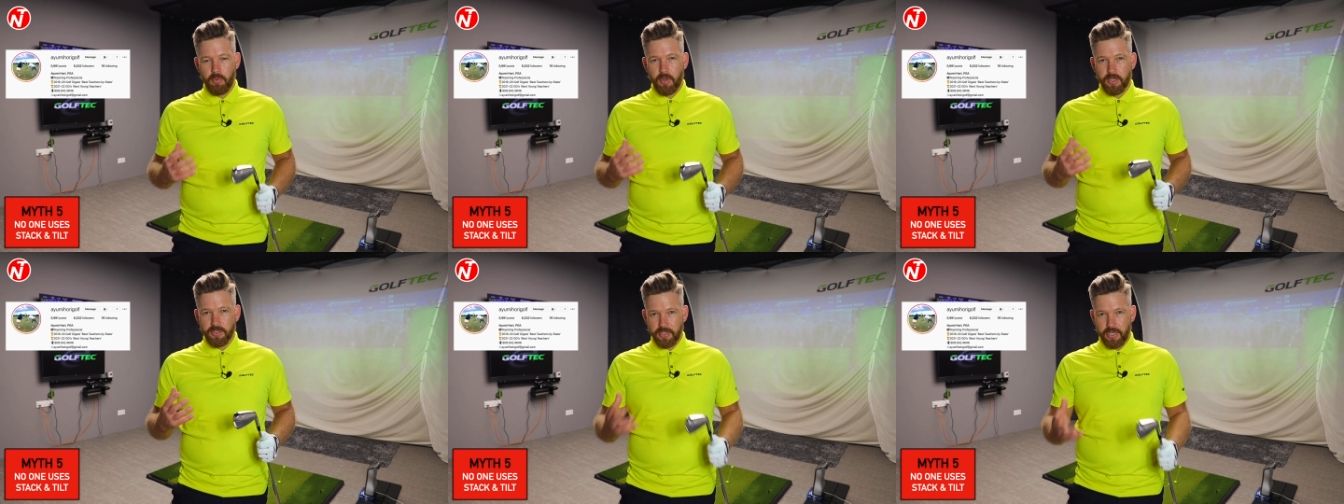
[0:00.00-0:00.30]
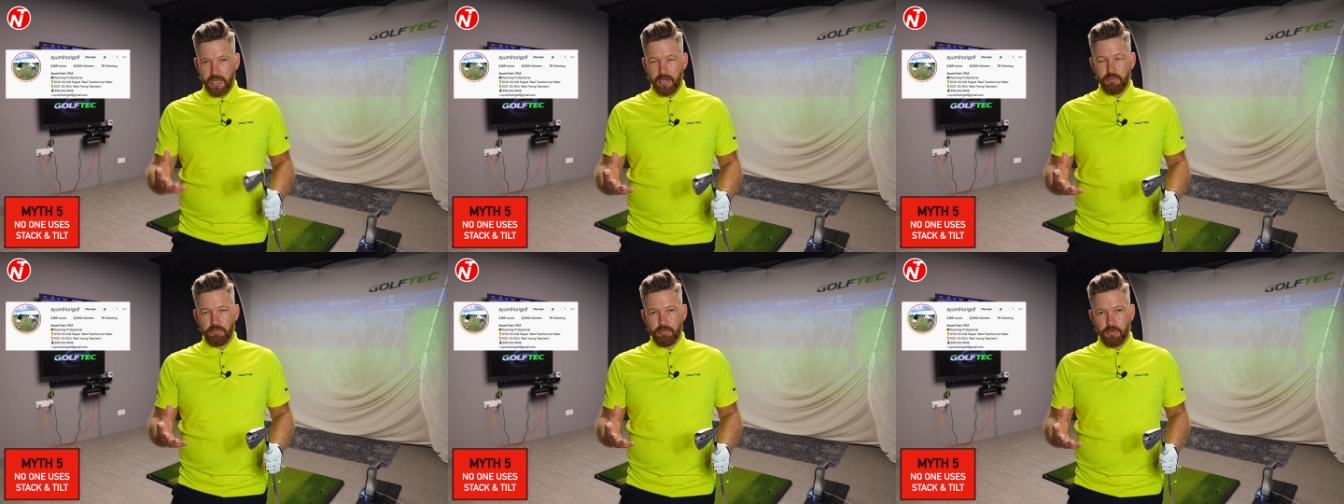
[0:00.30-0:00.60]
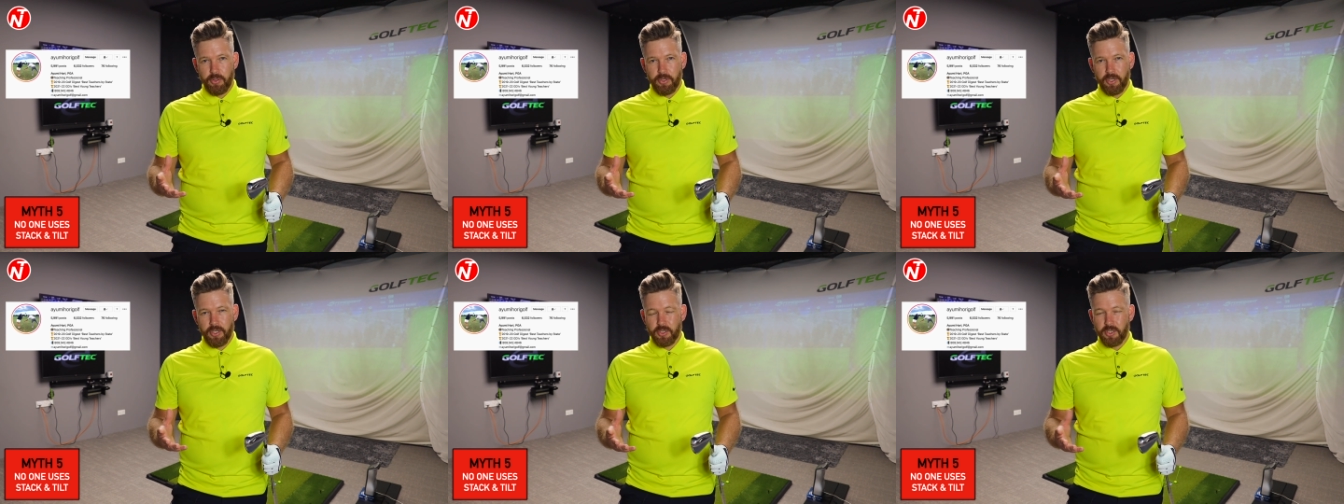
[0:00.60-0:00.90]
works in
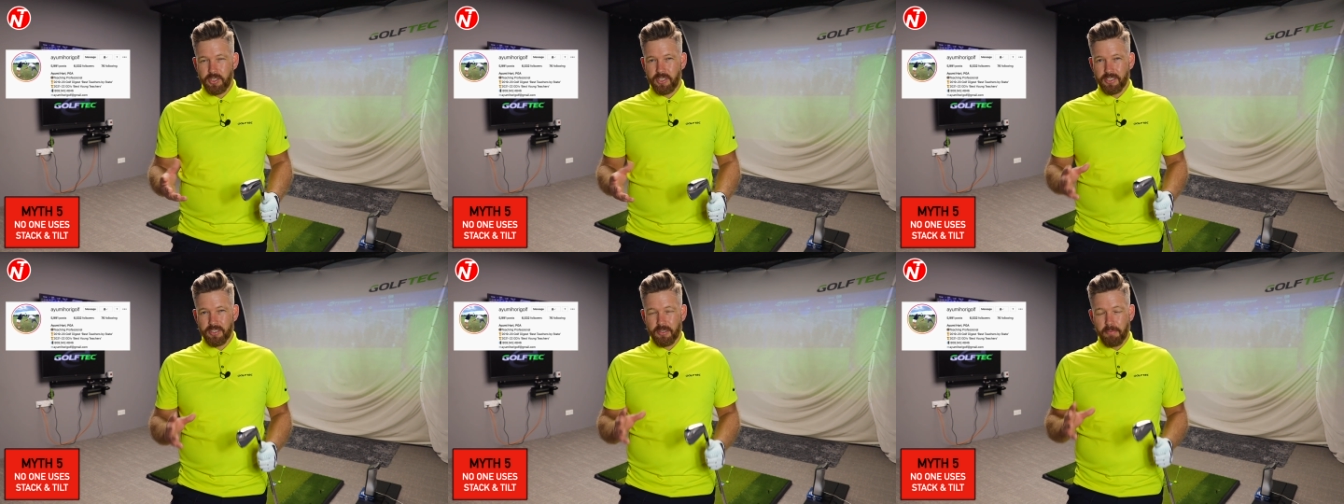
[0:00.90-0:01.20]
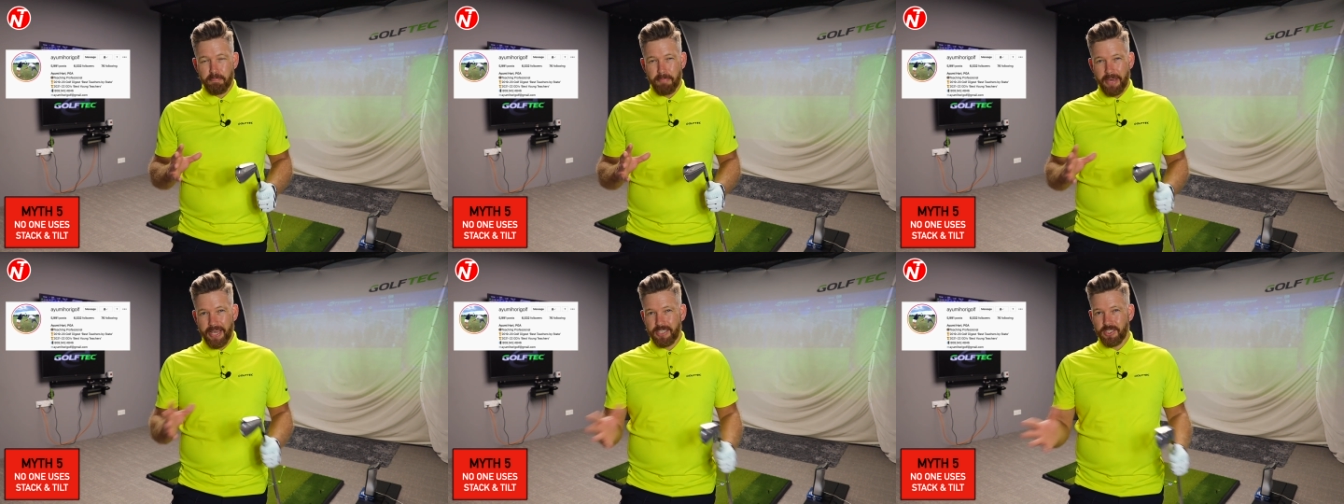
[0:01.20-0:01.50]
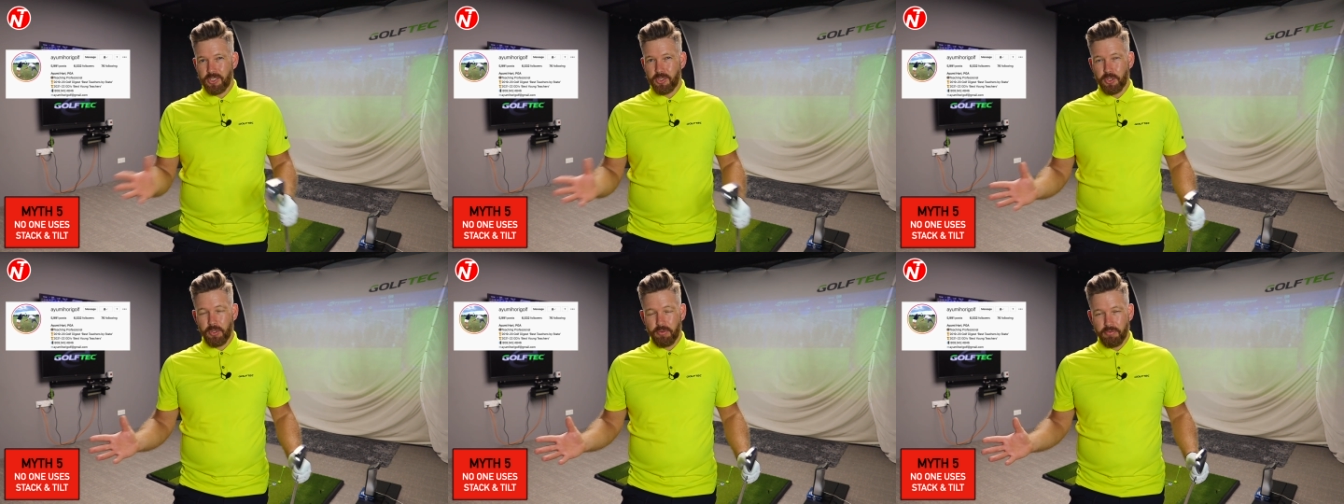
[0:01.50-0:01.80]
California, she does an
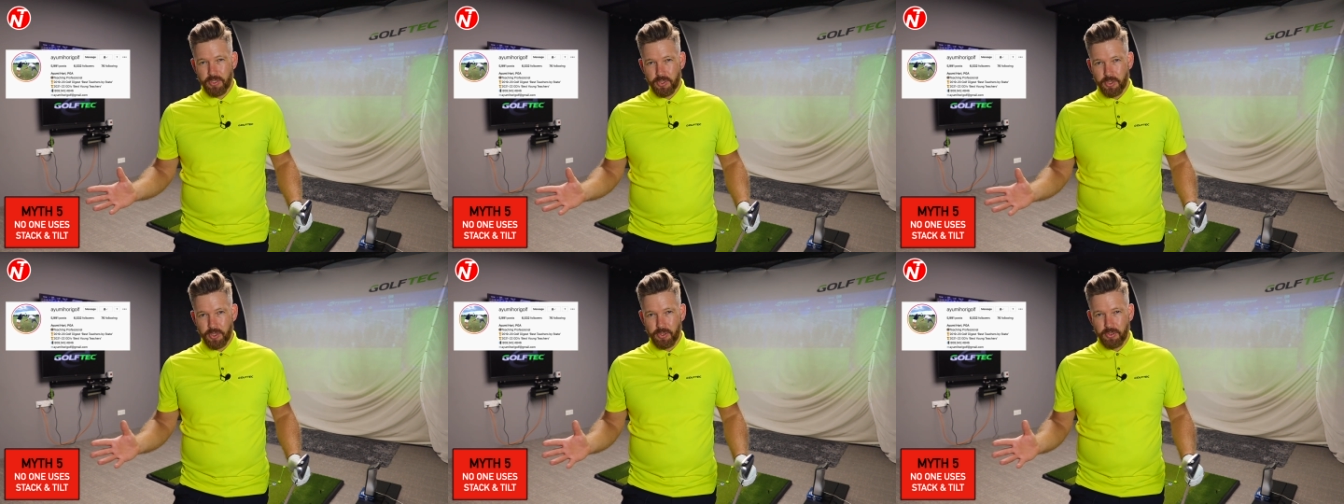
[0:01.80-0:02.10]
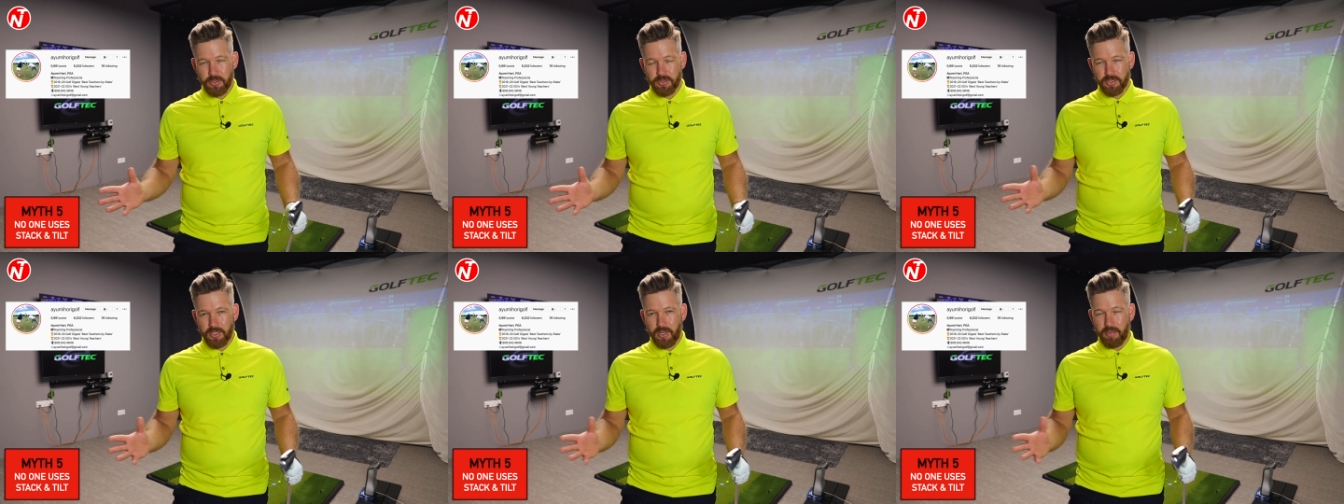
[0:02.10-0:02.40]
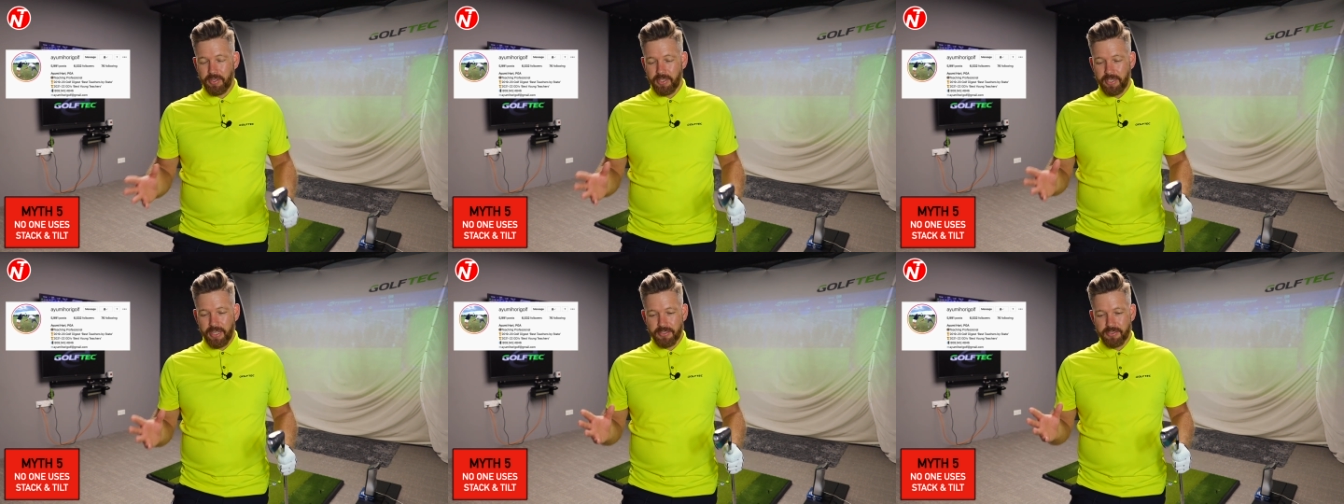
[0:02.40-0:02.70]
amazing job with her students, and I
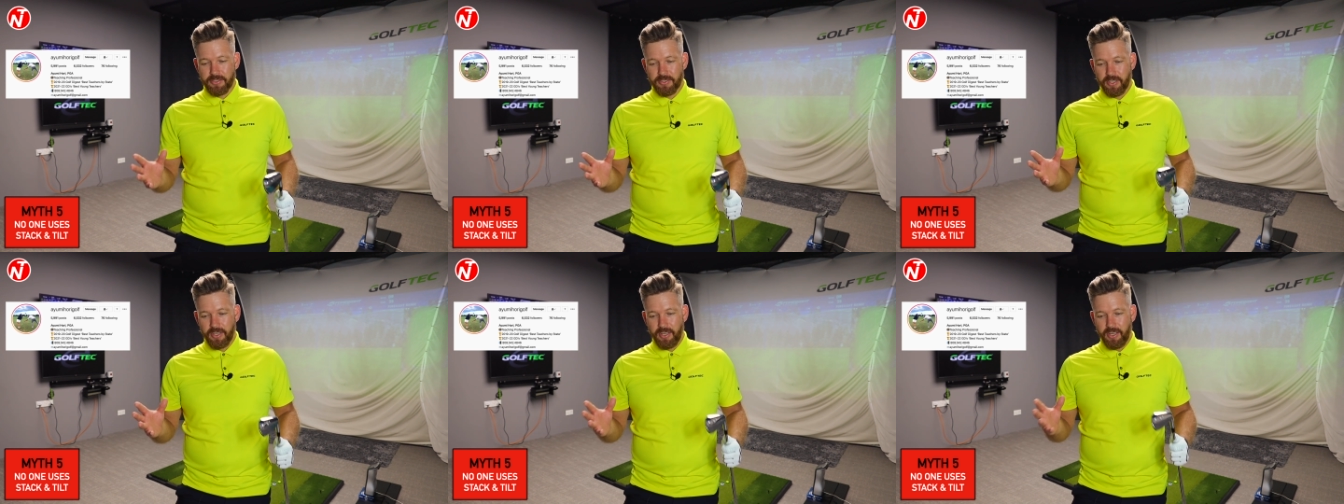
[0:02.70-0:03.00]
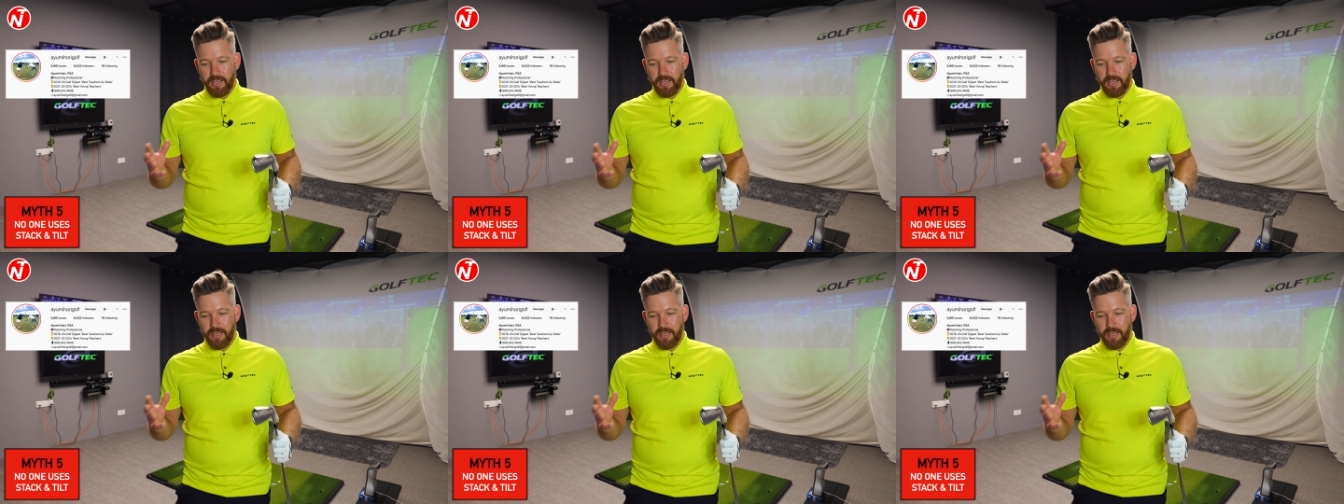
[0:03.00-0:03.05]
think that's